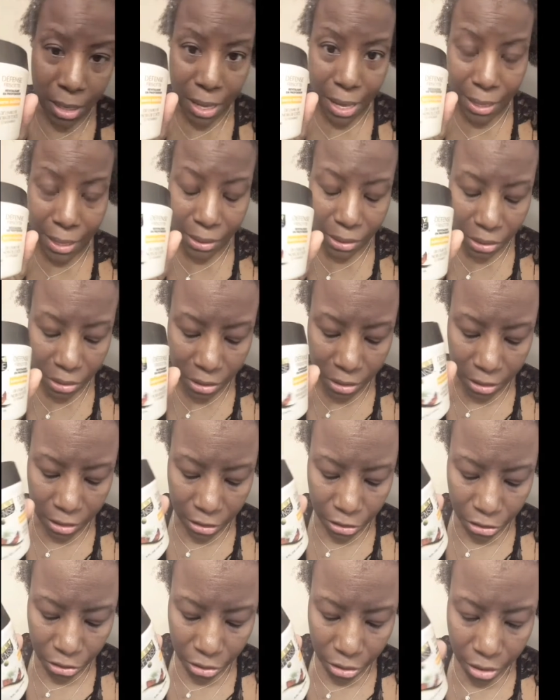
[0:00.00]
as a
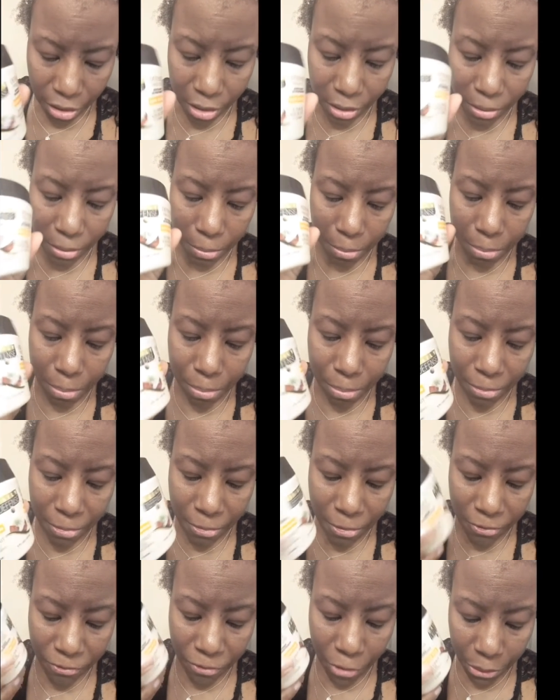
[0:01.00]
conditioner
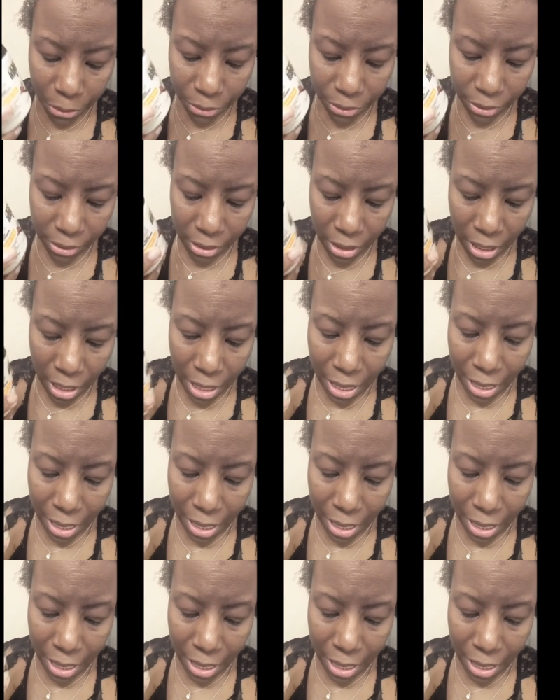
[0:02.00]
first.